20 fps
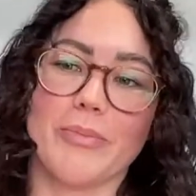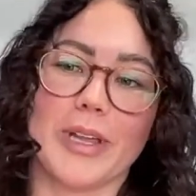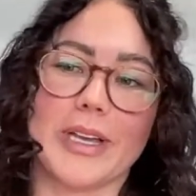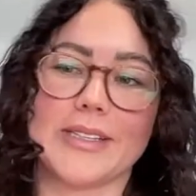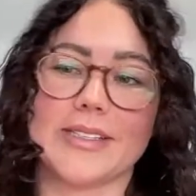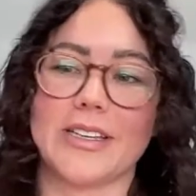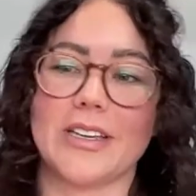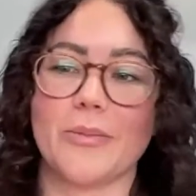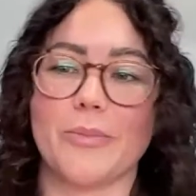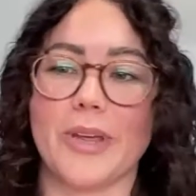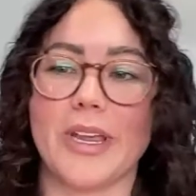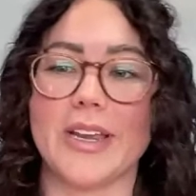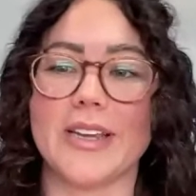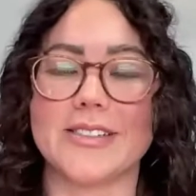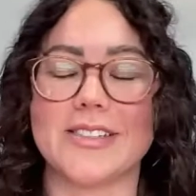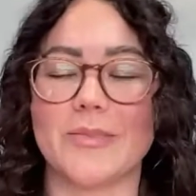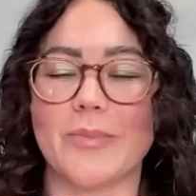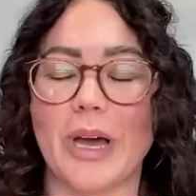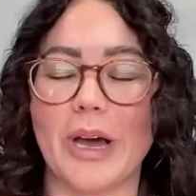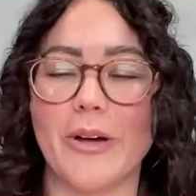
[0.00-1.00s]
placing a
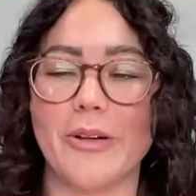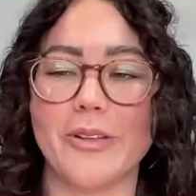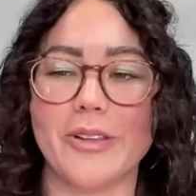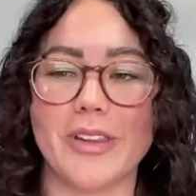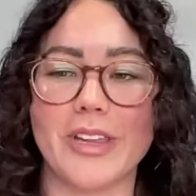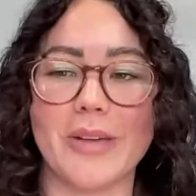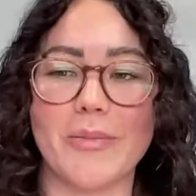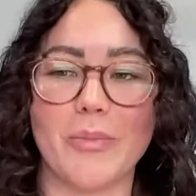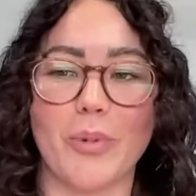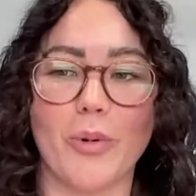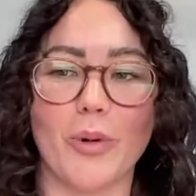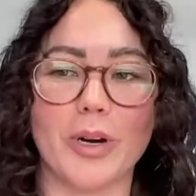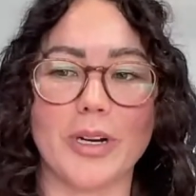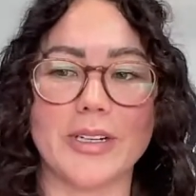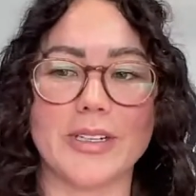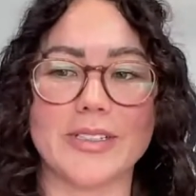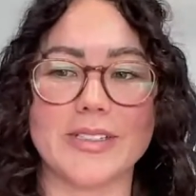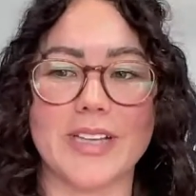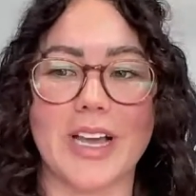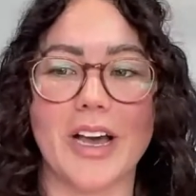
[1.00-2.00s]
piece about the
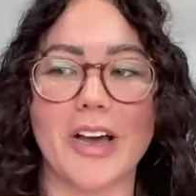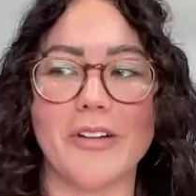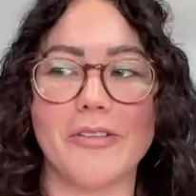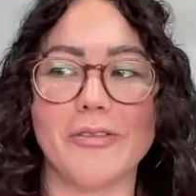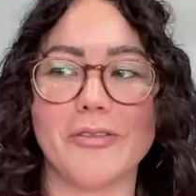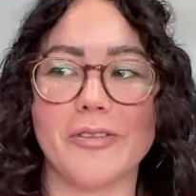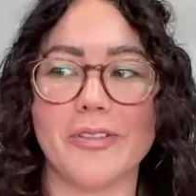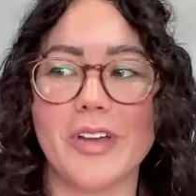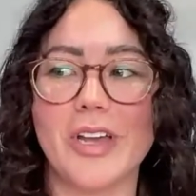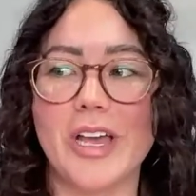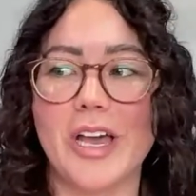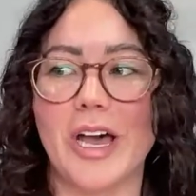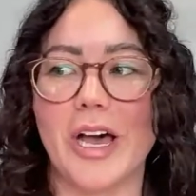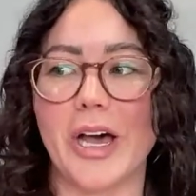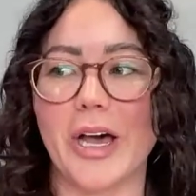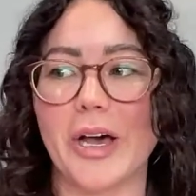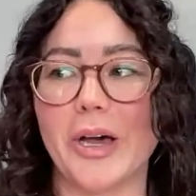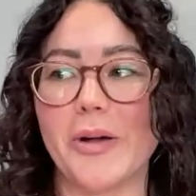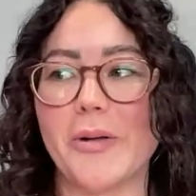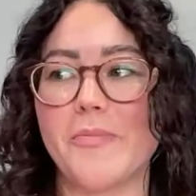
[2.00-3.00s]
importance of
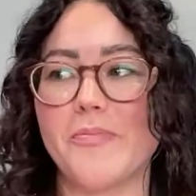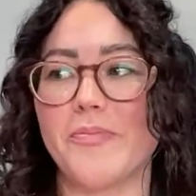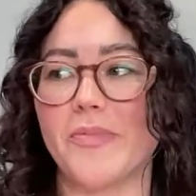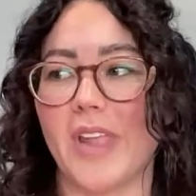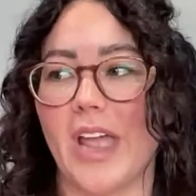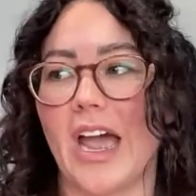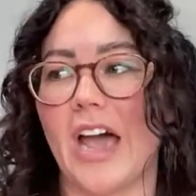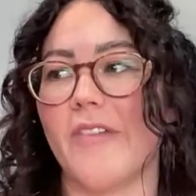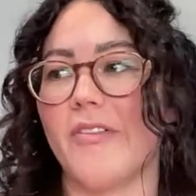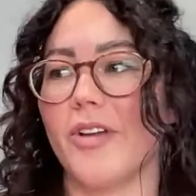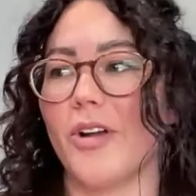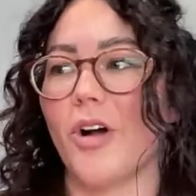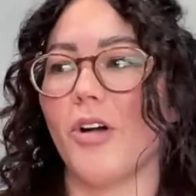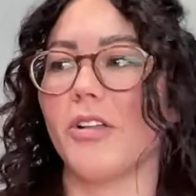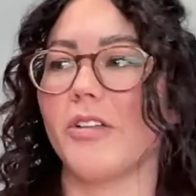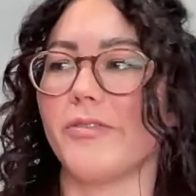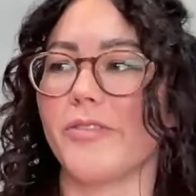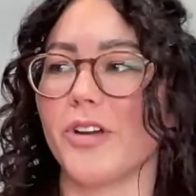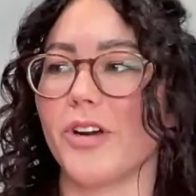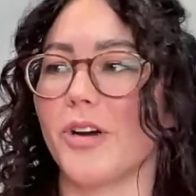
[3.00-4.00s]
um, having
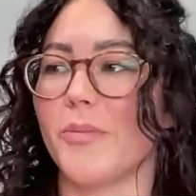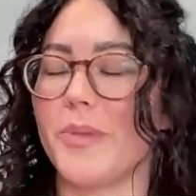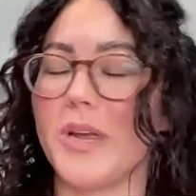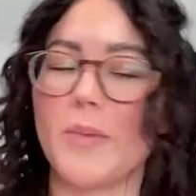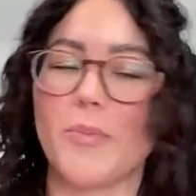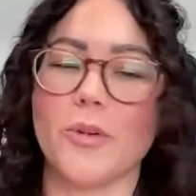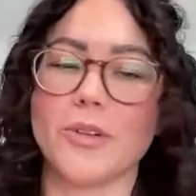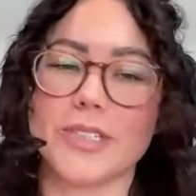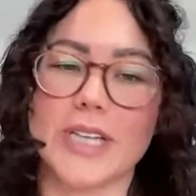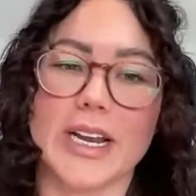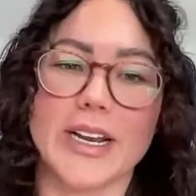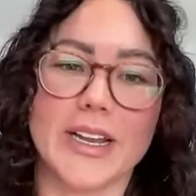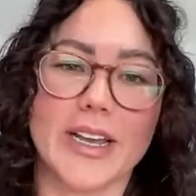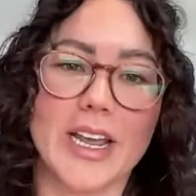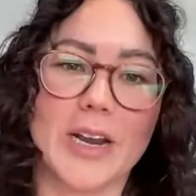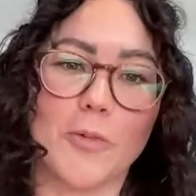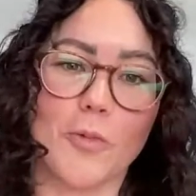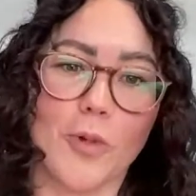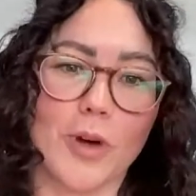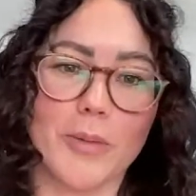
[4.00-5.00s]
all of your people
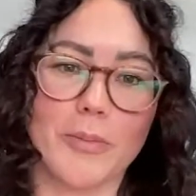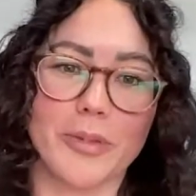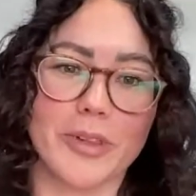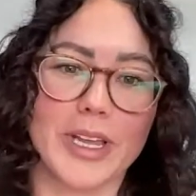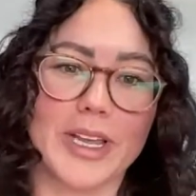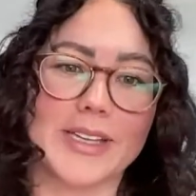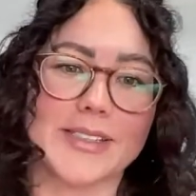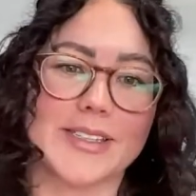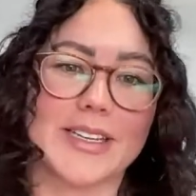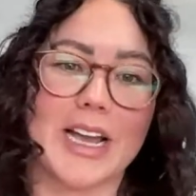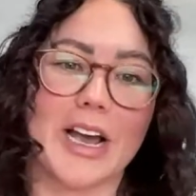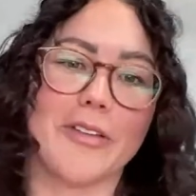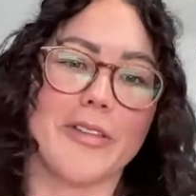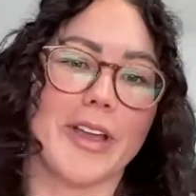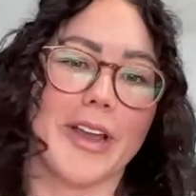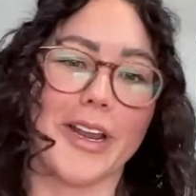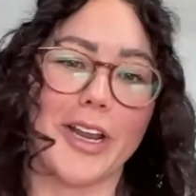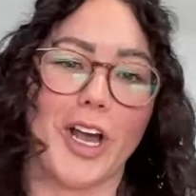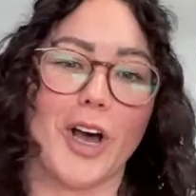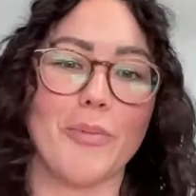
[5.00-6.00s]
data in one place and how
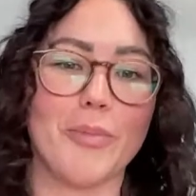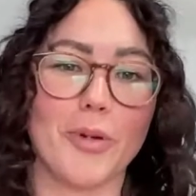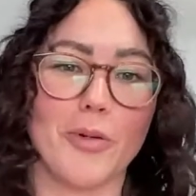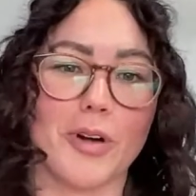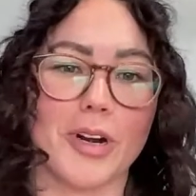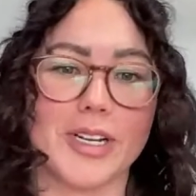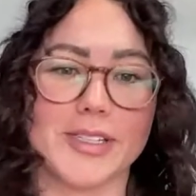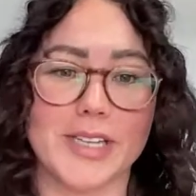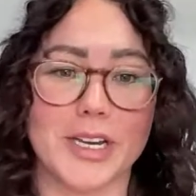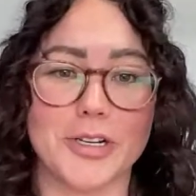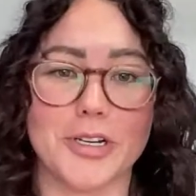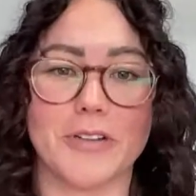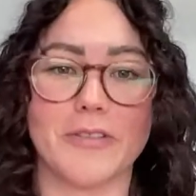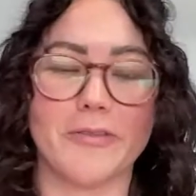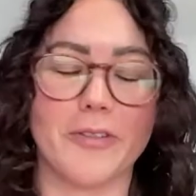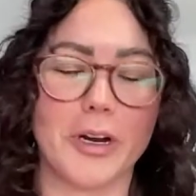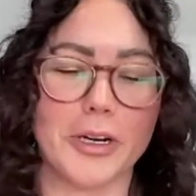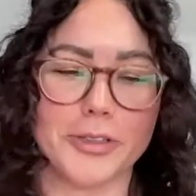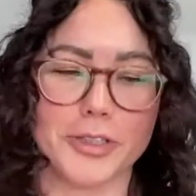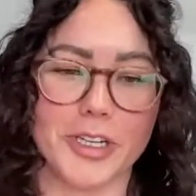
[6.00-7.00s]
that can help your organization
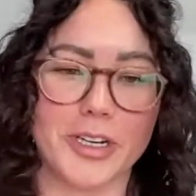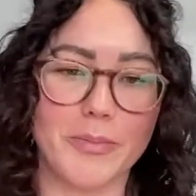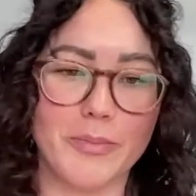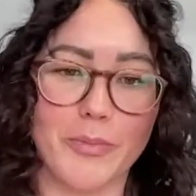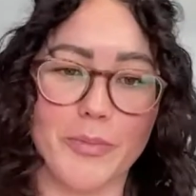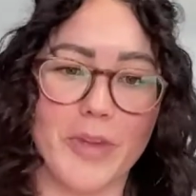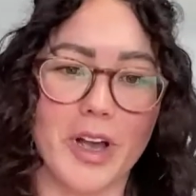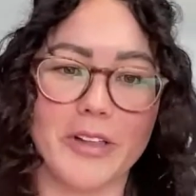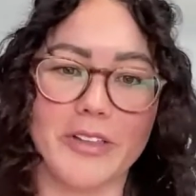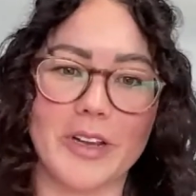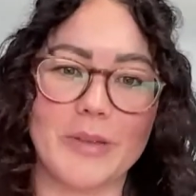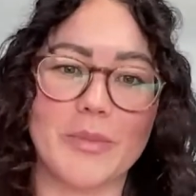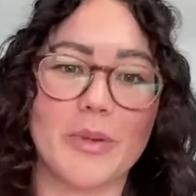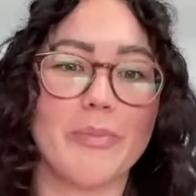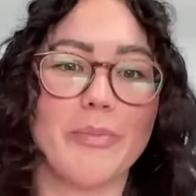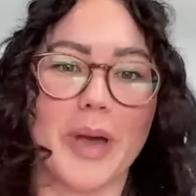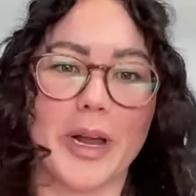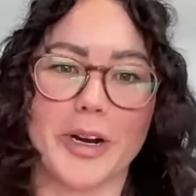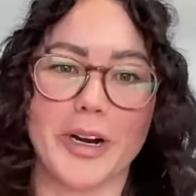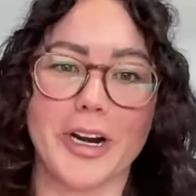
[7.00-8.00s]
function a little
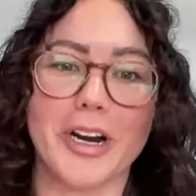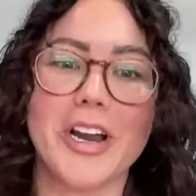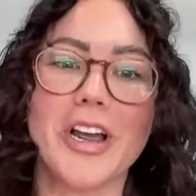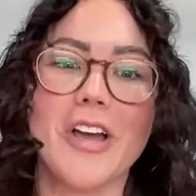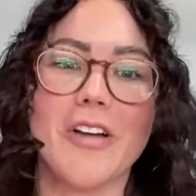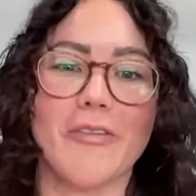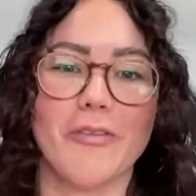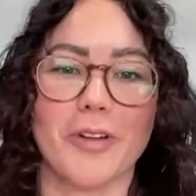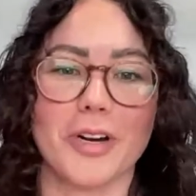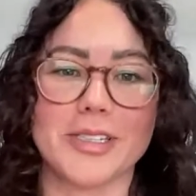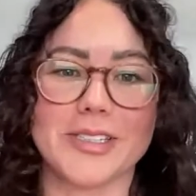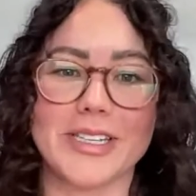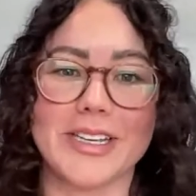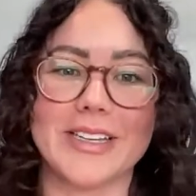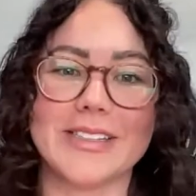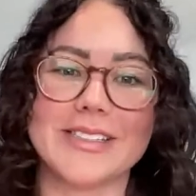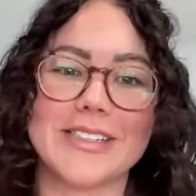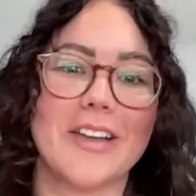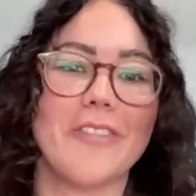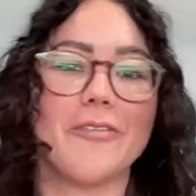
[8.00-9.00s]
bit better
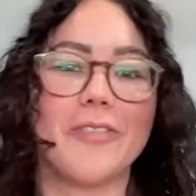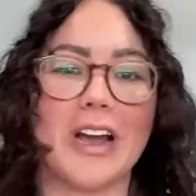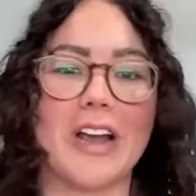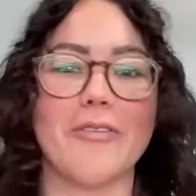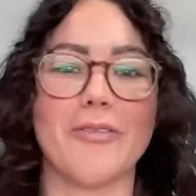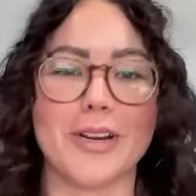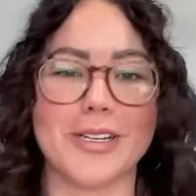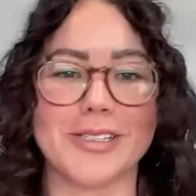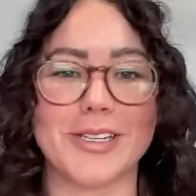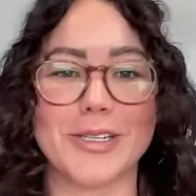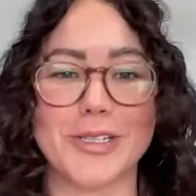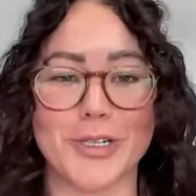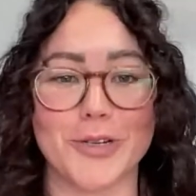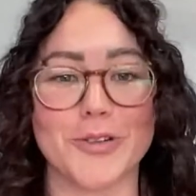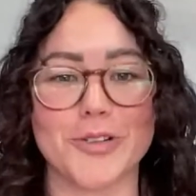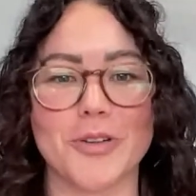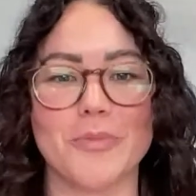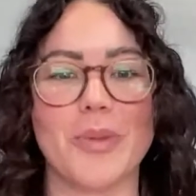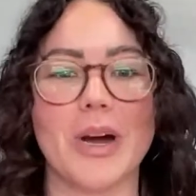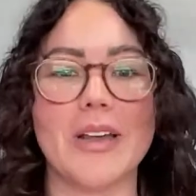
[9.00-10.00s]
versus five reasons you
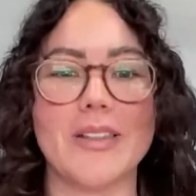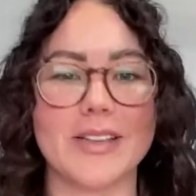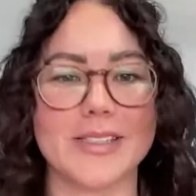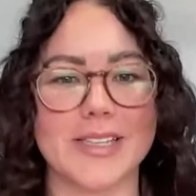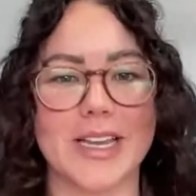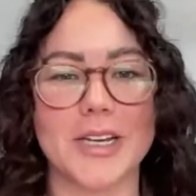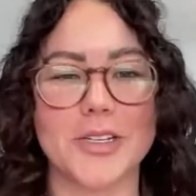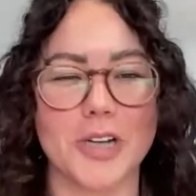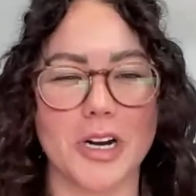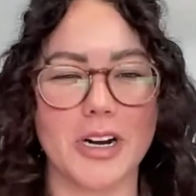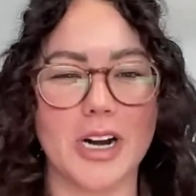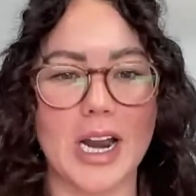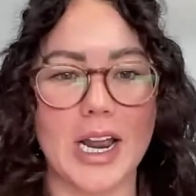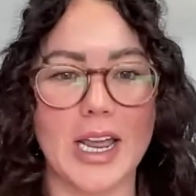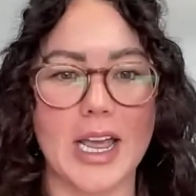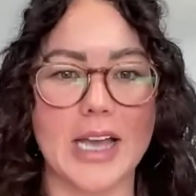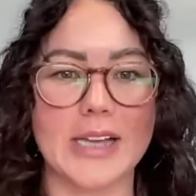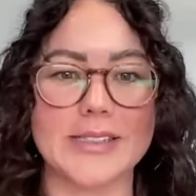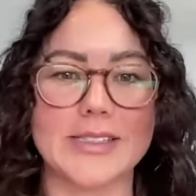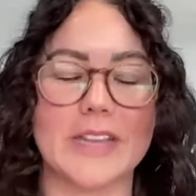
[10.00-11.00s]
should buy this
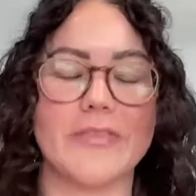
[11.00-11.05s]
HRIS.